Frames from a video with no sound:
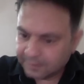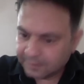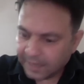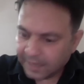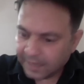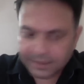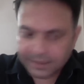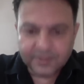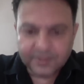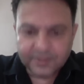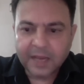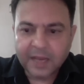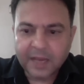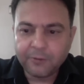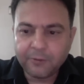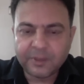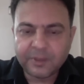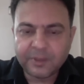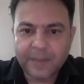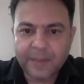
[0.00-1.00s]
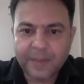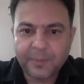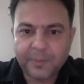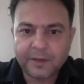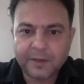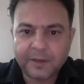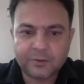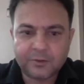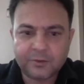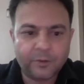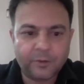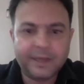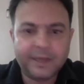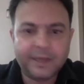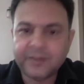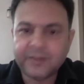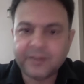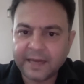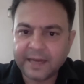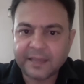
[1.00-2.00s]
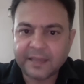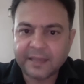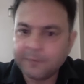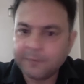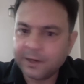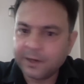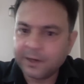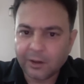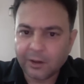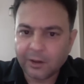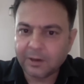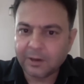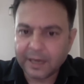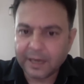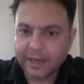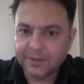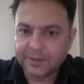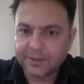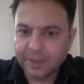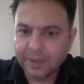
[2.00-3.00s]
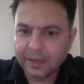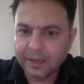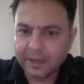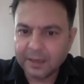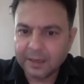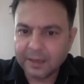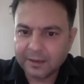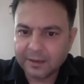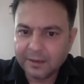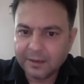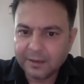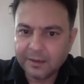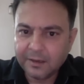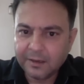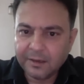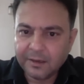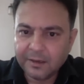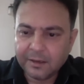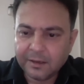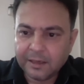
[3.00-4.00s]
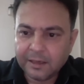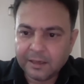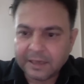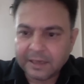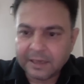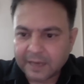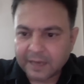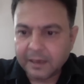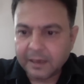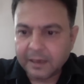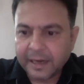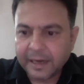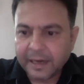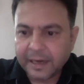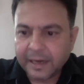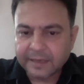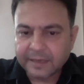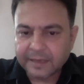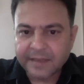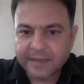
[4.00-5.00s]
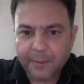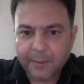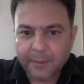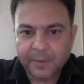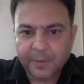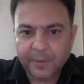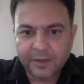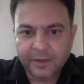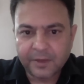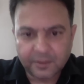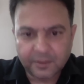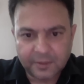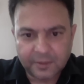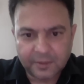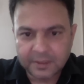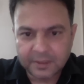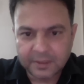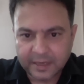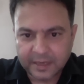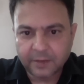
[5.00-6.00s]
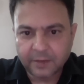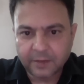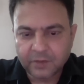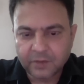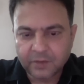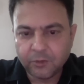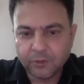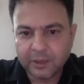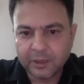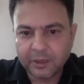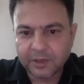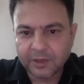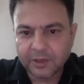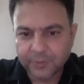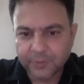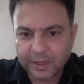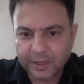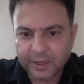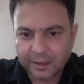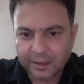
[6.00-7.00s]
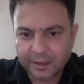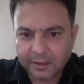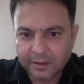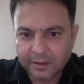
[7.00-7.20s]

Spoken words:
I just gave you example. So many states have been reorganized earlier. Latest example is of the state of Jammu and Kashmir.